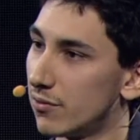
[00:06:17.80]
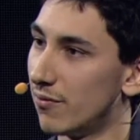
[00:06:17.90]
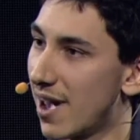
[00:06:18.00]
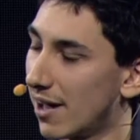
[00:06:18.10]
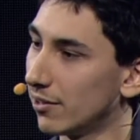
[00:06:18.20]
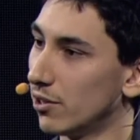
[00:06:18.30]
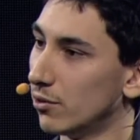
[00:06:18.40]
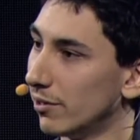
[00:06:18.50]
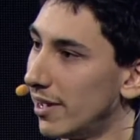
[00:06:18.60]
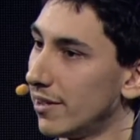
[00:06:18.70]
value
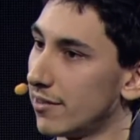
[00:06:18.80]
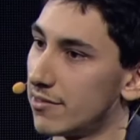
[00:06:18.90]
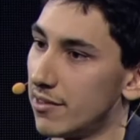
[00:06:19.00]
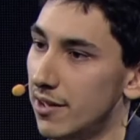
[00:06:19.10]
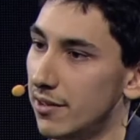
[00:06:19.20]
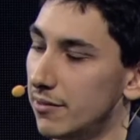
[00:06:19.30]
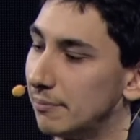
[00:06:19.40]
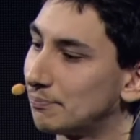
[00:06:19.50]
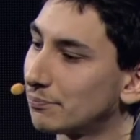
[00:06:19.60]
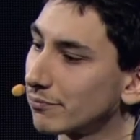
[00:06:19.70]
lies in
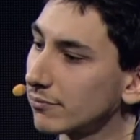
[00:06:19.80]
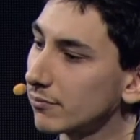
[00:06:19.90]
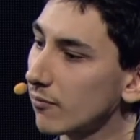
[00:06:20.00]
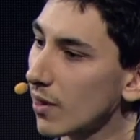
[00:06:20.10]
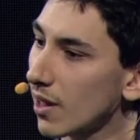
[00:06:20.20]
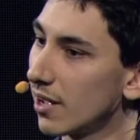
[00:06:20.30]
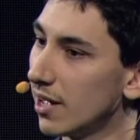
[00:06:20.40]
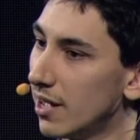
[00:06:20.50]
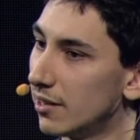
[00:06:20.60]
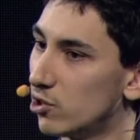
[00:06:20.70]

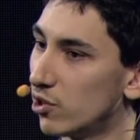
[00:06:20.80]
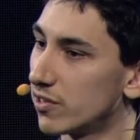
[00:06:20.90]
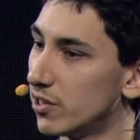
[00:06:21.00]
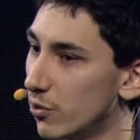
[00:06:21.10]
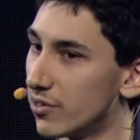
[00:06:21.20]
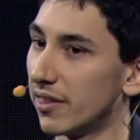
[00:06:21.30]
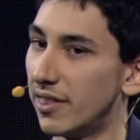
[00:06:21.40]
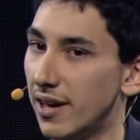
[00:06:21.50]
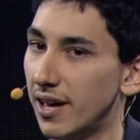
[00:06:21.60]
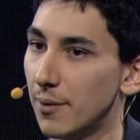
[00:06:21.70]
just using
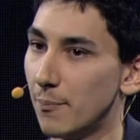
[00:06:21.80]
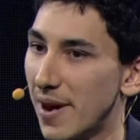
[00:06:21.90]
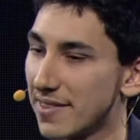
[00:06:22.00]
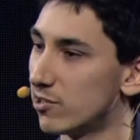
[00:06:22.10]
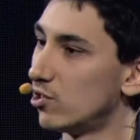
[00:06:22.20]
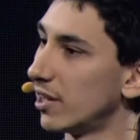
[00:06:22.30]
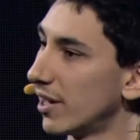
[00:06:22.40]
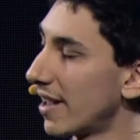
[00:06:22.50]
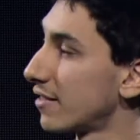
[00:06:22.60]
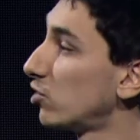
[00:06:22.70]
the messaging
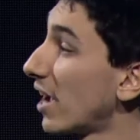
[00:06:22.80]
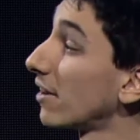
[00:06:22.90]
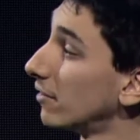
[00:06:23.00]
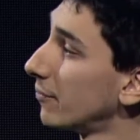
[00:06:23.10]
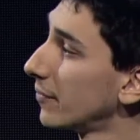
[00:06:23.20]
as a channel.